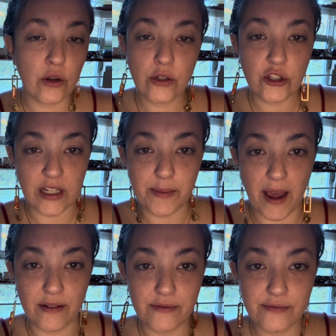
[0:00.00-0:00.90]
stress me
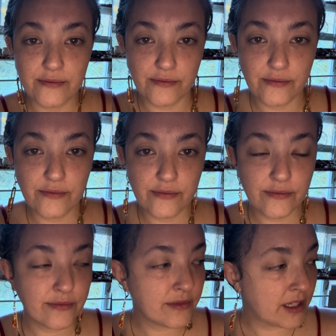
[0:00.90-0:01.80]
out.
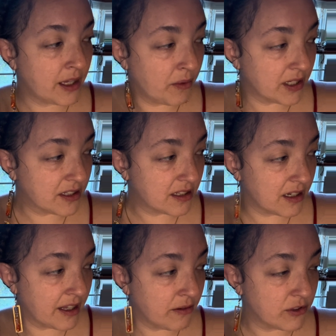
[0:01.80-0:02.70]
He
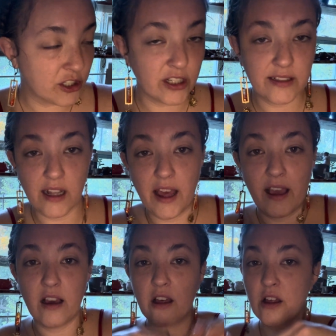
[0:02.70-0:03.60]
was just
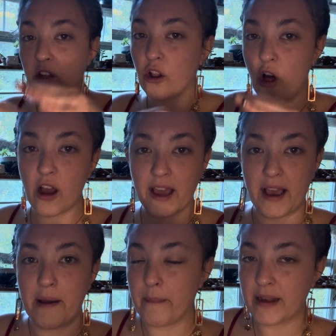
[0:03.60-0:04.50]
like clawing
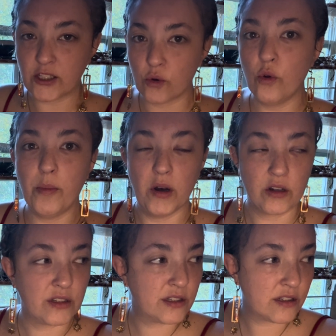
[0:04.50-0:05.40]
at my school
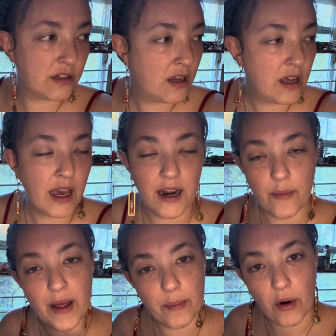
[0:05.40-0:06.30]
books. And I'm
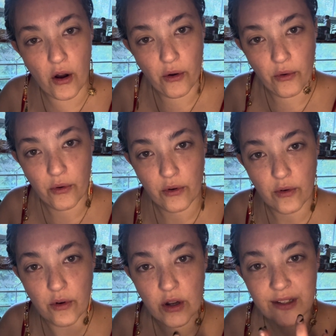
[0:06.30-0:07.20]
like, bro,
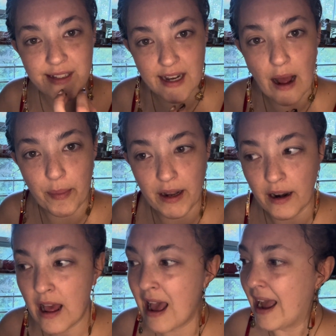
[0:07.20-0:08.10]
stop it.
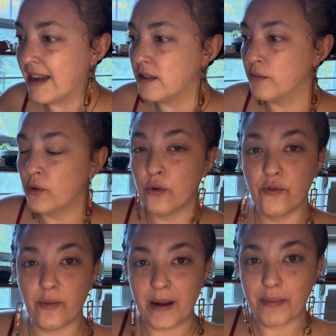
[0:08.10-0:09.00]
I had to
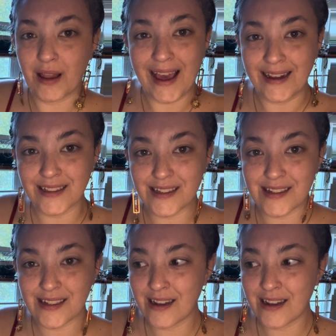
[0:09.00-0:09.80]
move my plants